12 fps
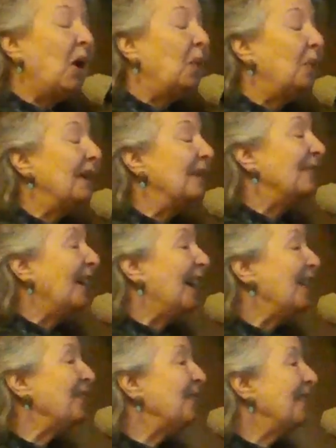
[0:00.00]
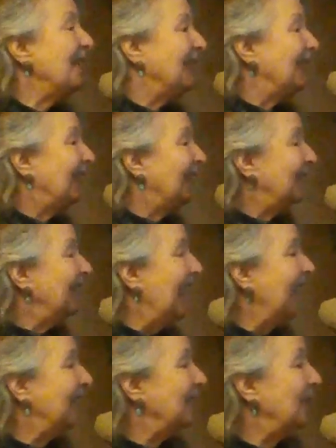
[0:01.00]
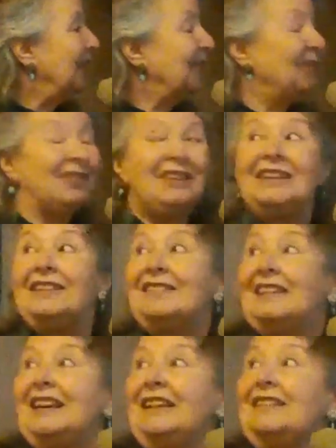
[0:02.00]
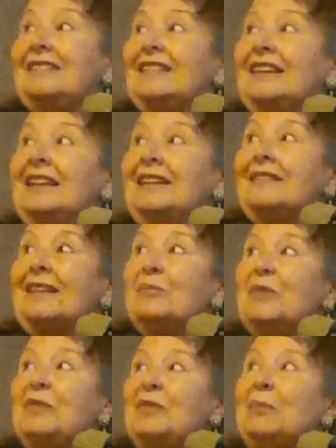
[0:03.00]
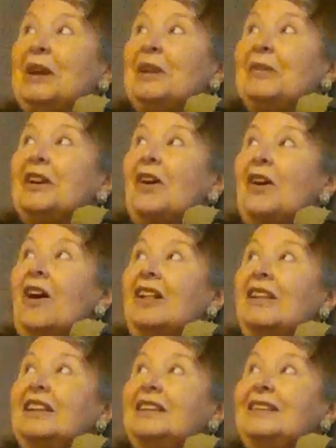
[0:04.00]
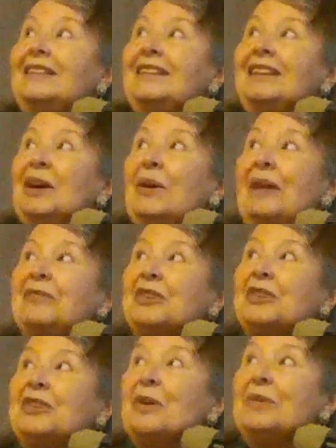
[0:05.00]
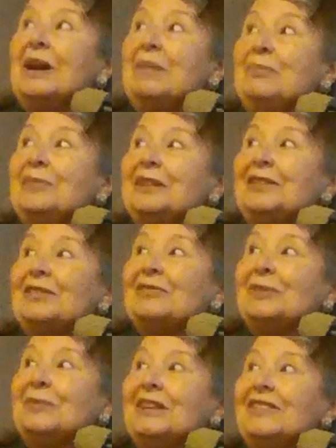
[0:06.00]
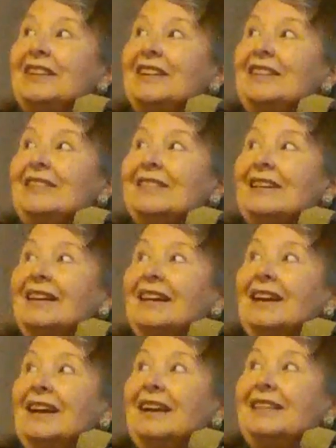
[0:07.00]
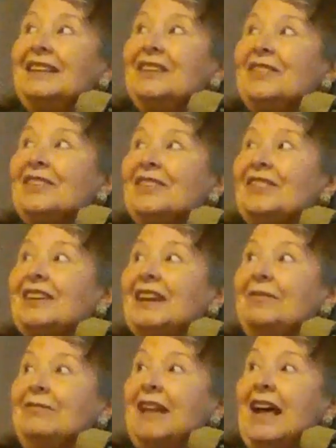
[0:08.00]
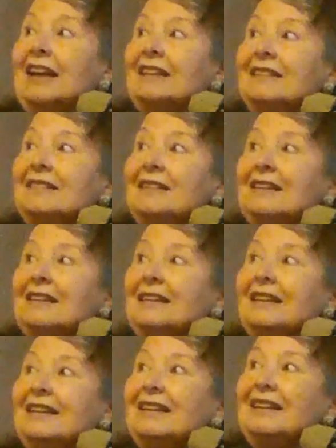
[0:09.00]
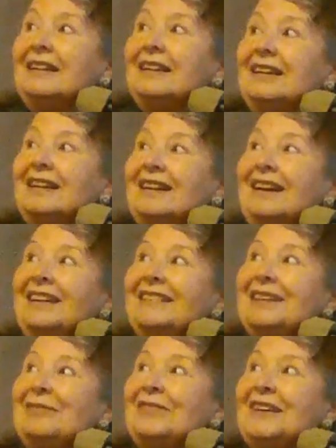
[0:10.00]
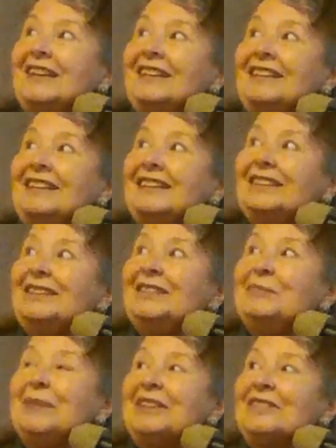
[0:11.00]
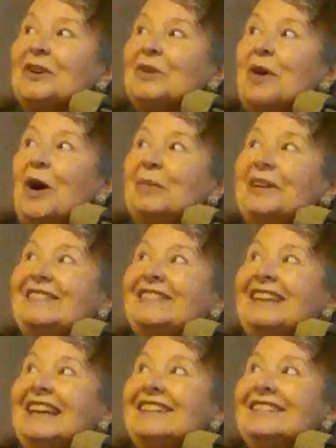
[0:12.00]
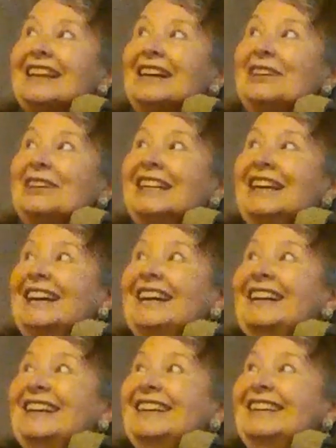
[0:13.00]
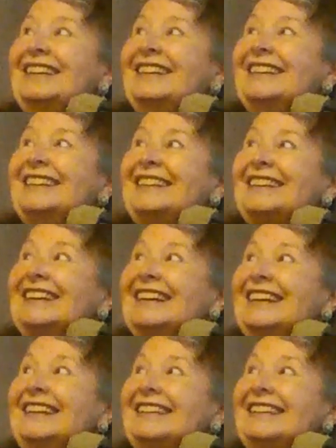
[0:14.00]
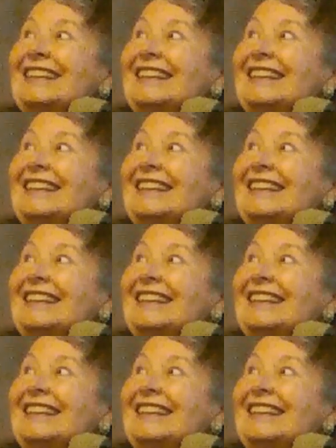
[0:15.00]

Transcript: We have other flags that we use in the States, and some of you may recall, and having grown up with different ones of these are the state flags. Aren't they fun? New Mexico always stands out, right?